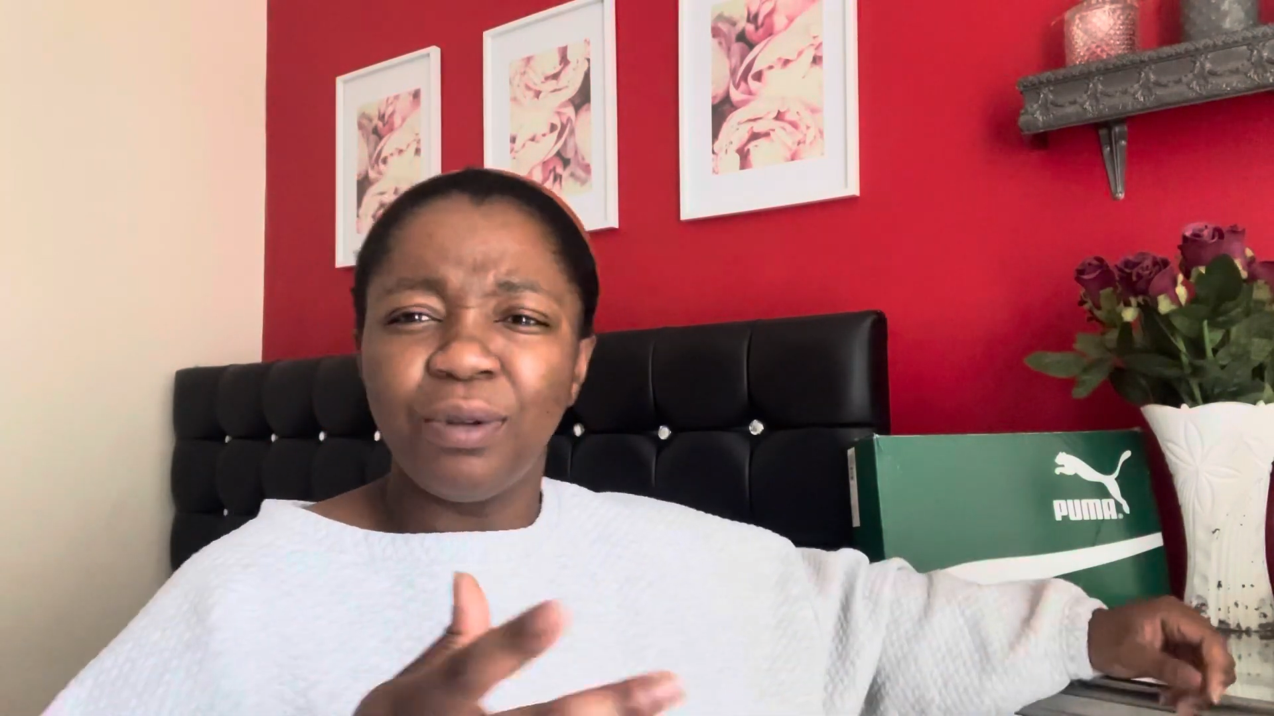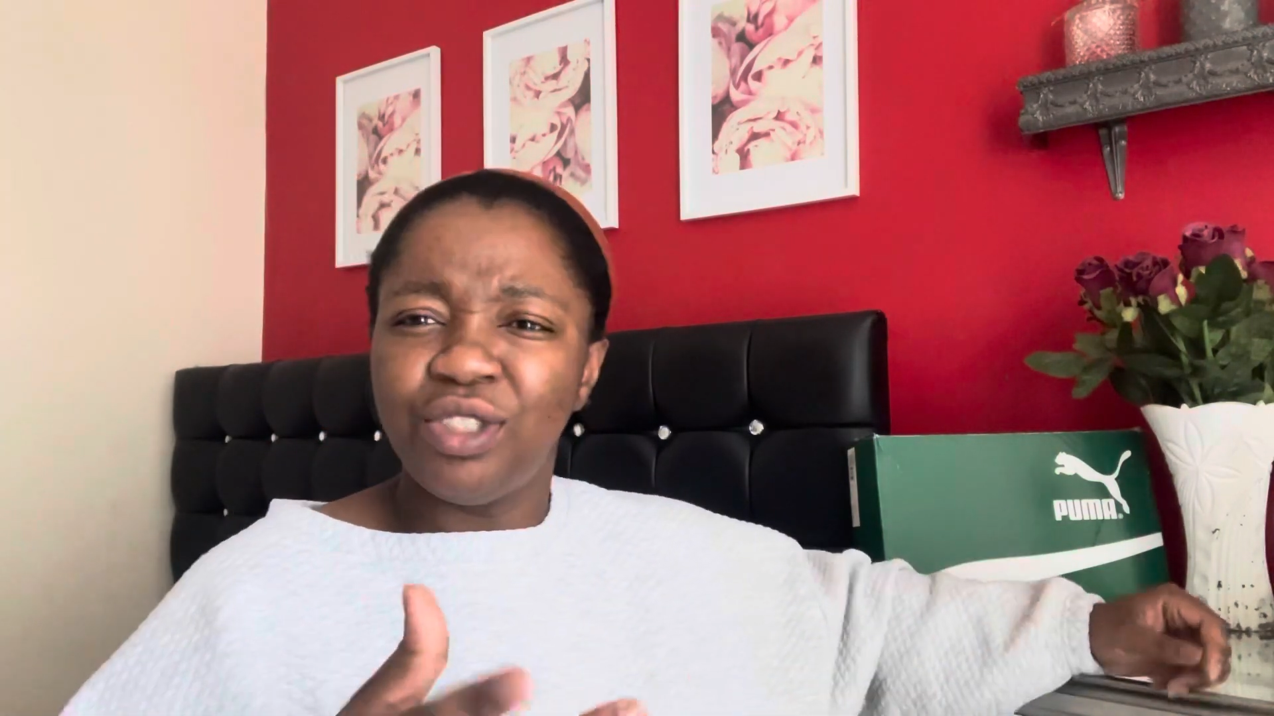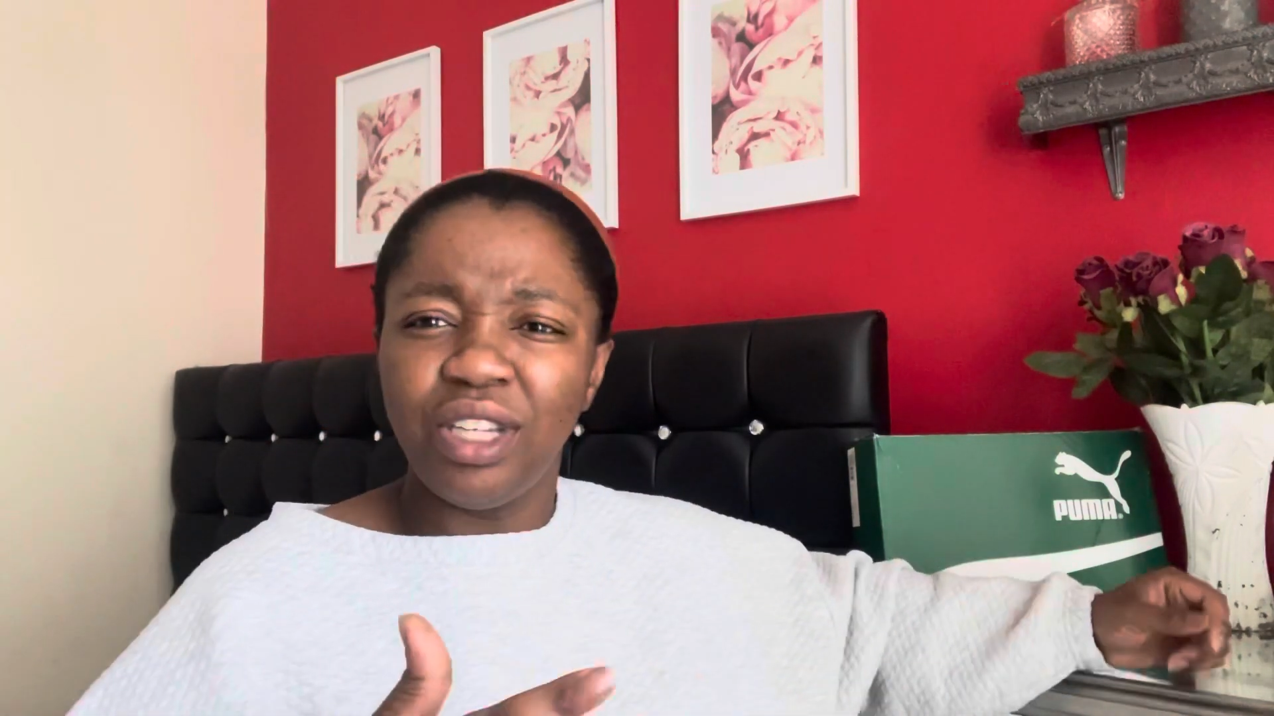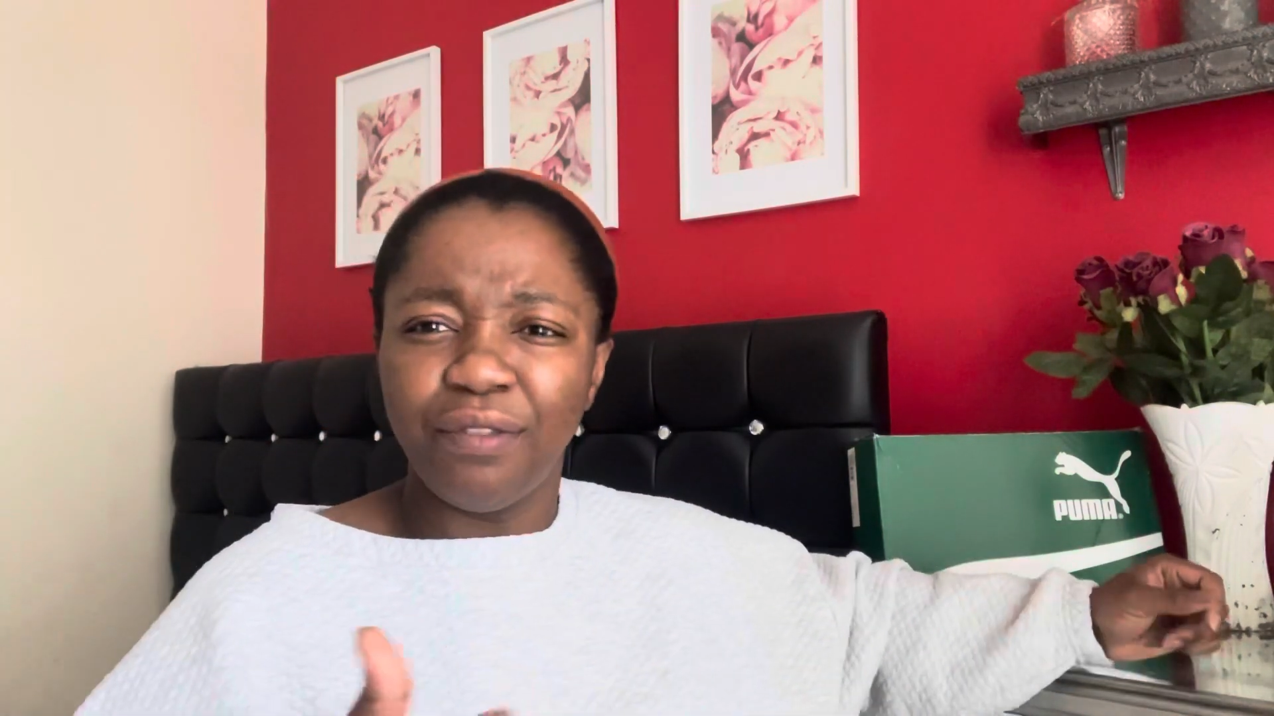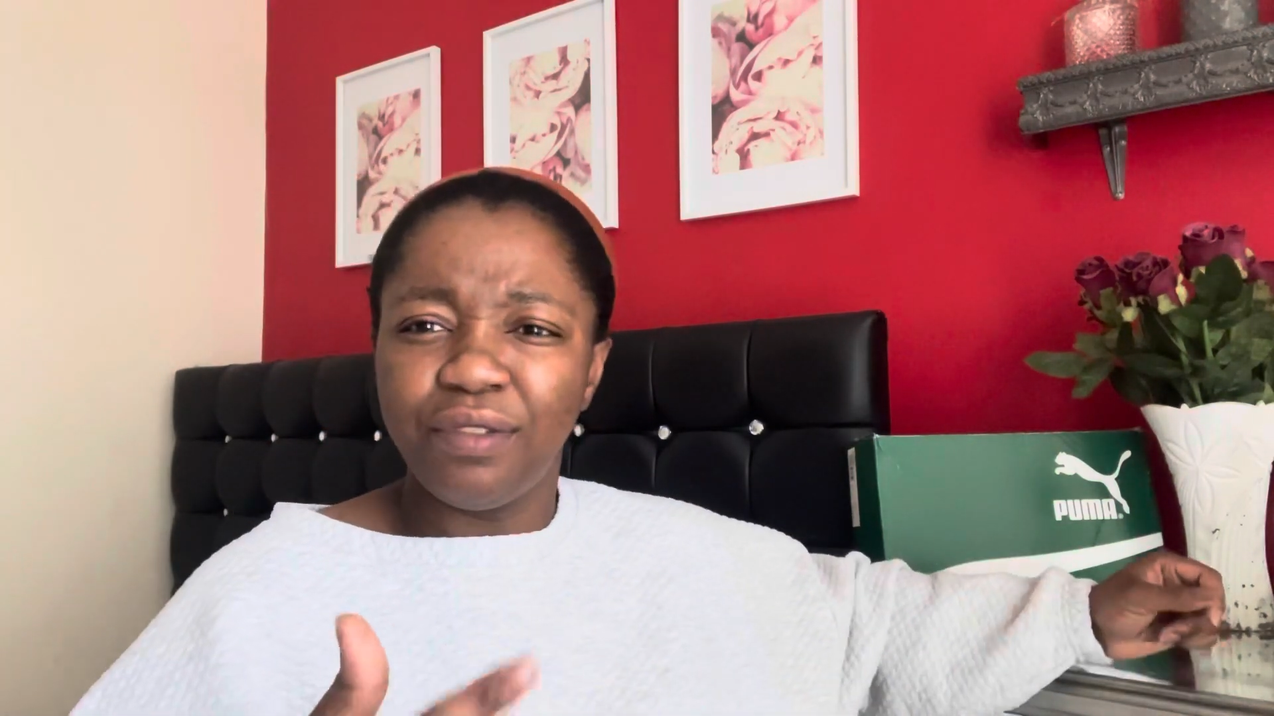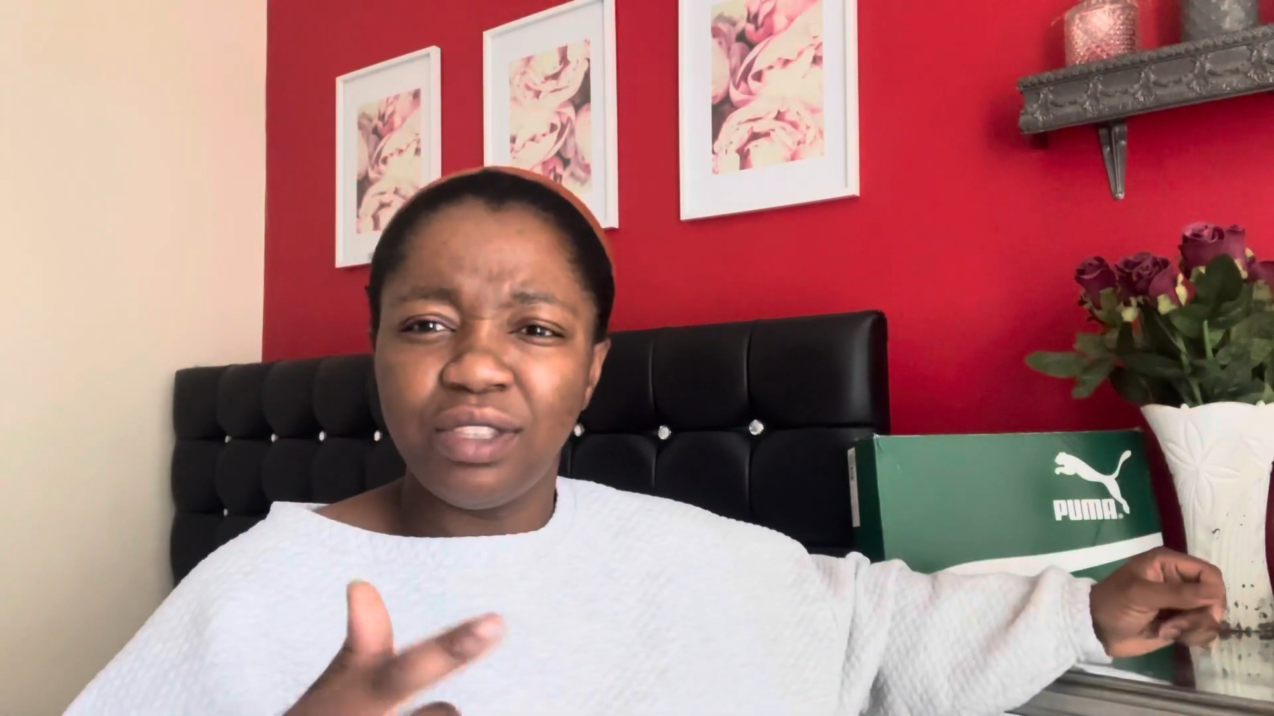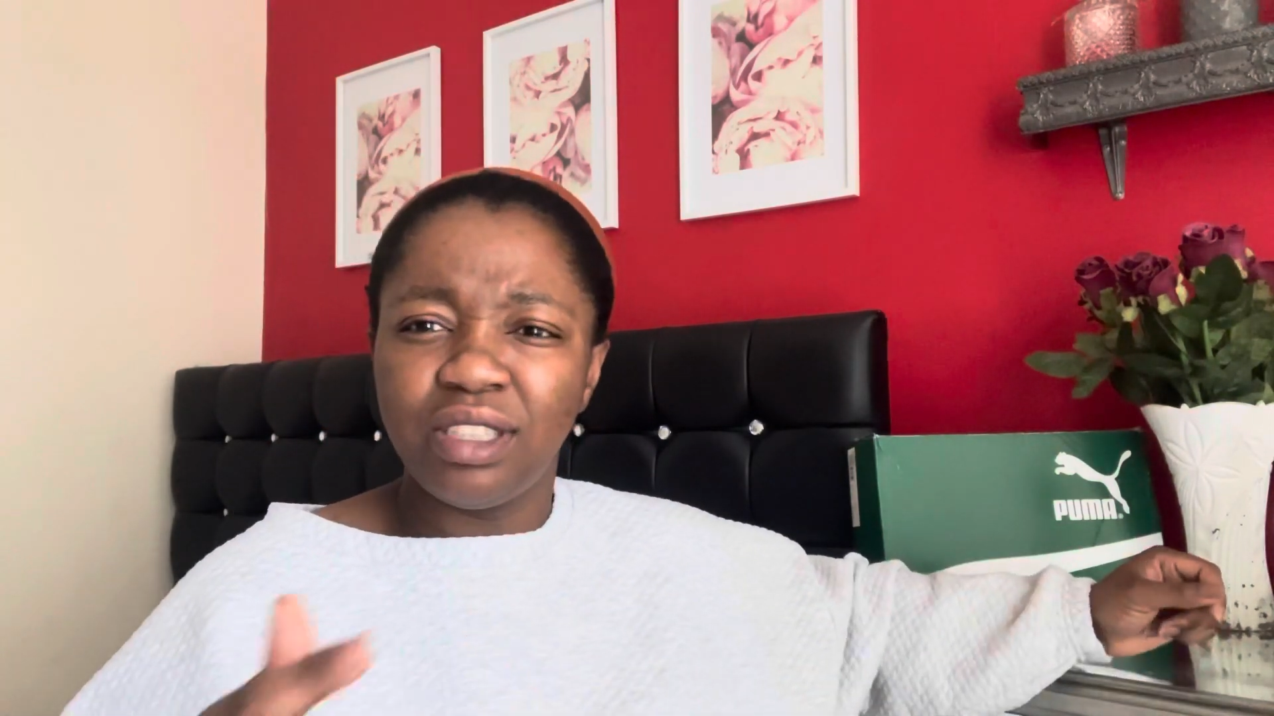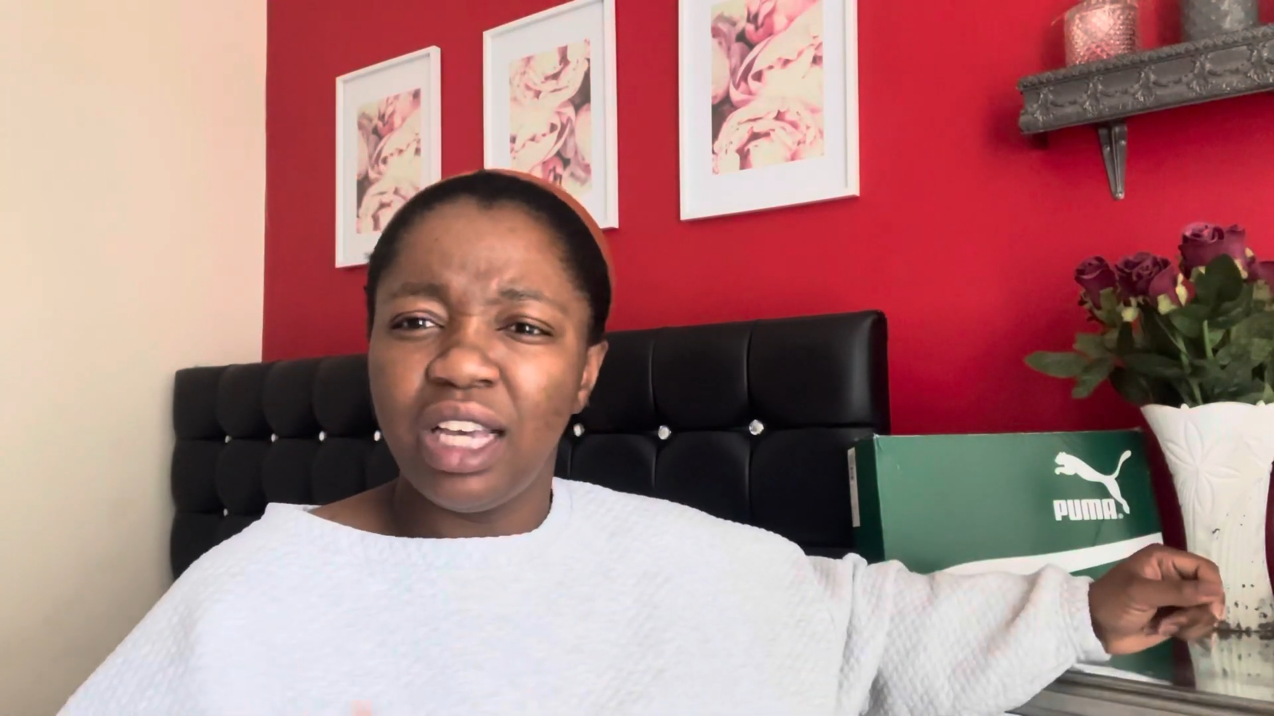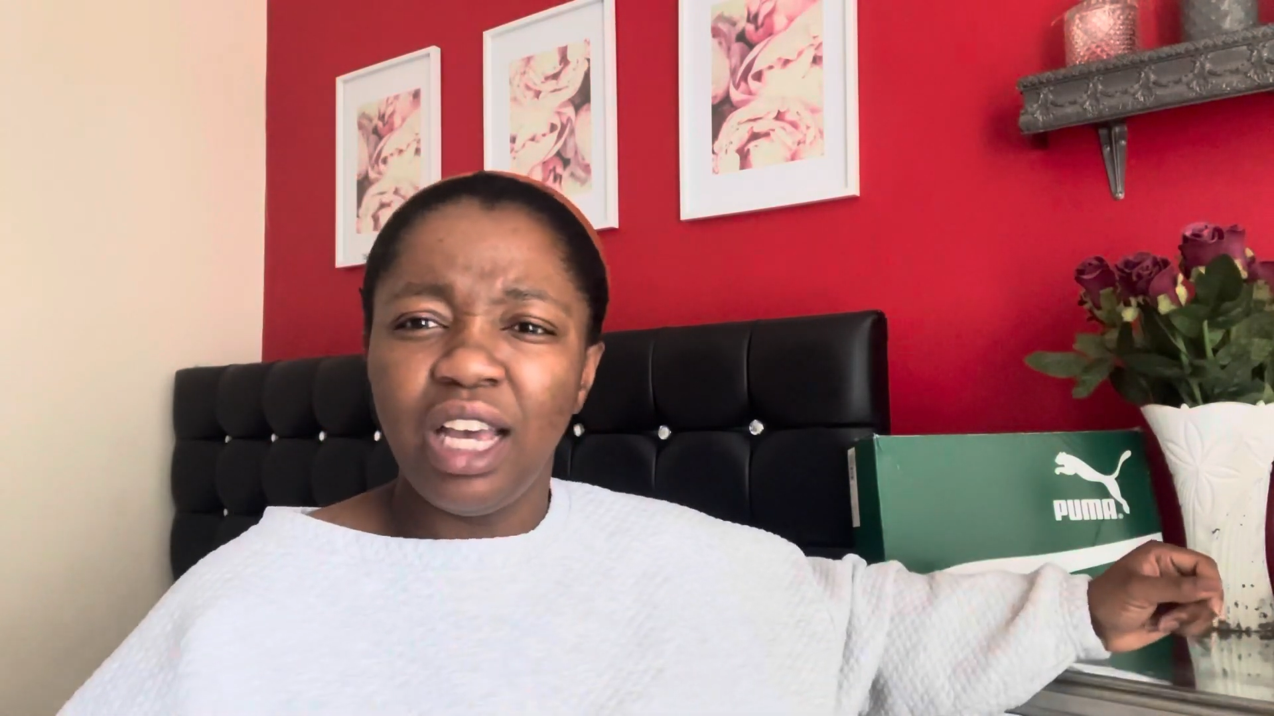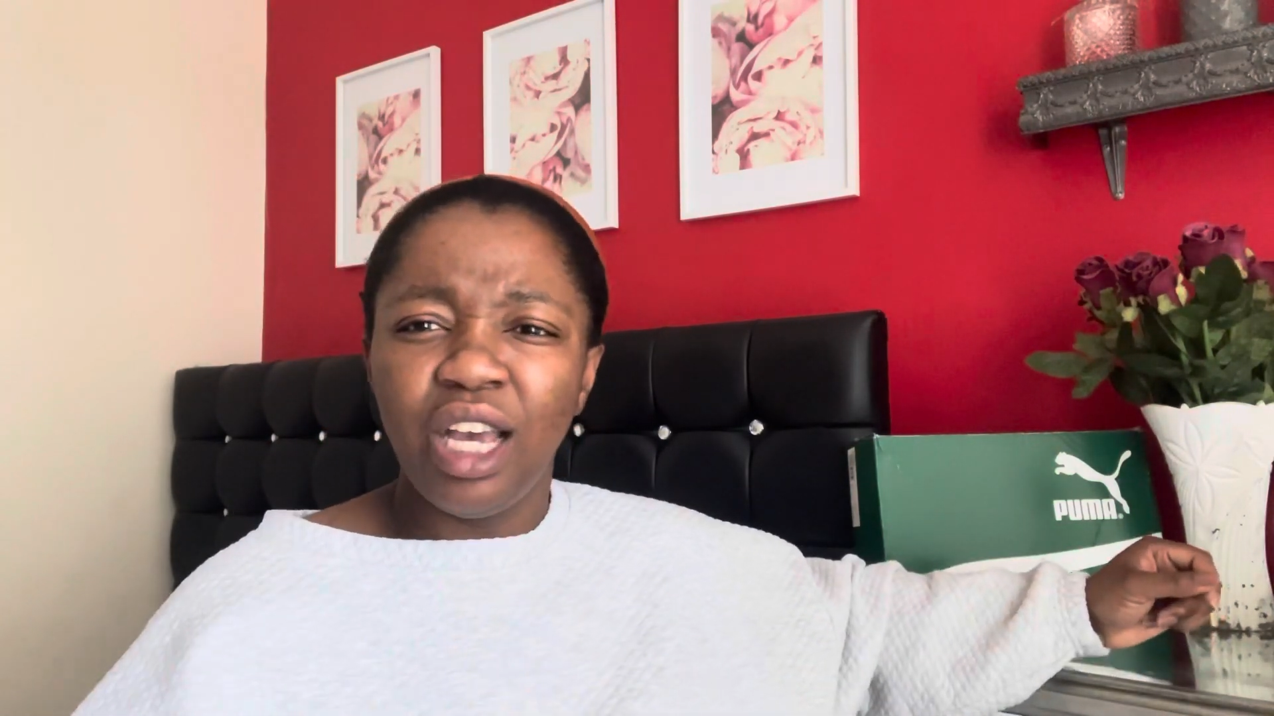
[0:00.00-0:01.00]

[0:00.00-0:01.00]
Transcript: of shifts,